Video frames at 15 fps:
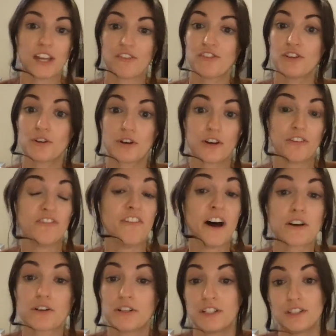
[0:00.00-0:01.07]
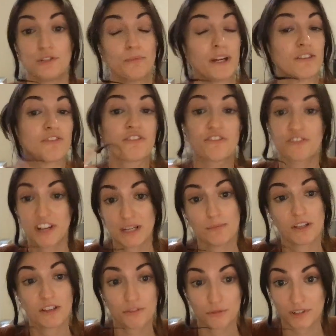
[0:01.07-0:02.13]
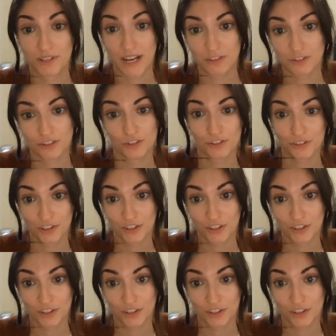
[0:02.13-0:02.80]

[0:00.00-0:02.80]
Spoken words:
If you're a veteran, you might frame it through a national